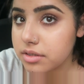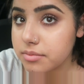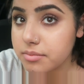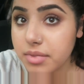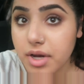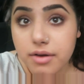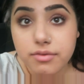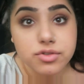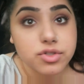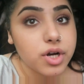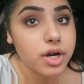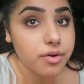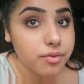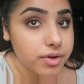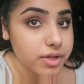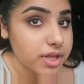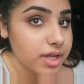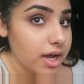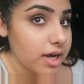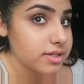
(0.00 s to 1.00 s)
but I've tried
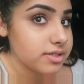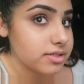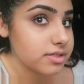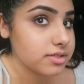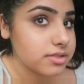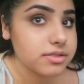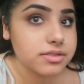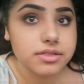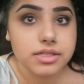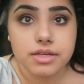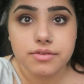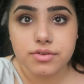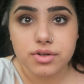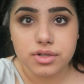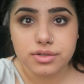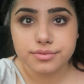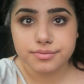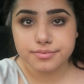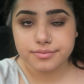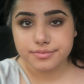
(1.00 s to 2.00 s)
really hard to leave it
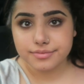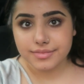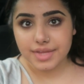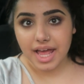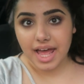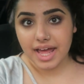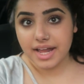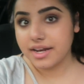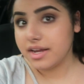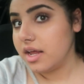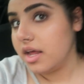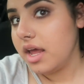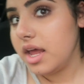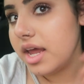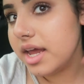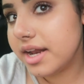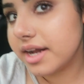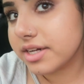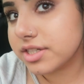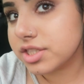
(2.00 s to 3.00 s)
on. And
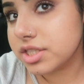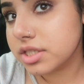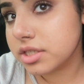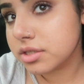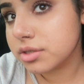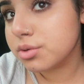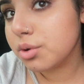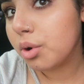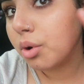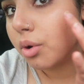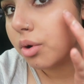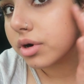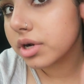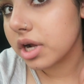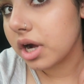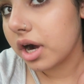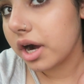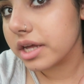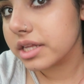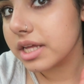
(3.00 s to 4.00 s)
it actually caught
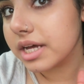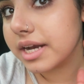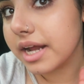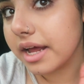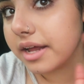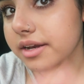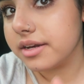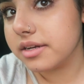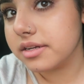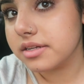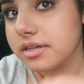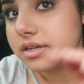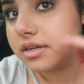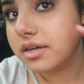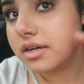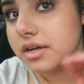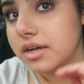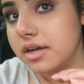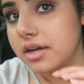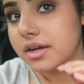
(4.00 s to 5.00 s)
highlight and
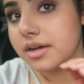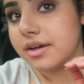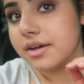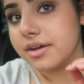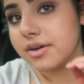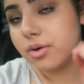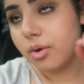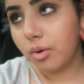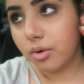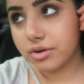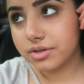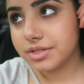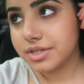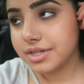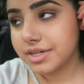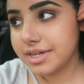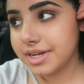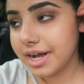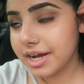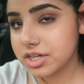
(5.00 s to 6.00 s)

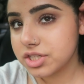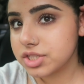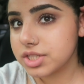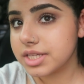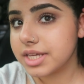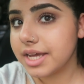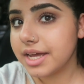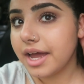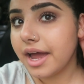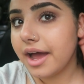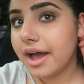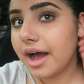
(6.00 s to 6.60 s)
it actually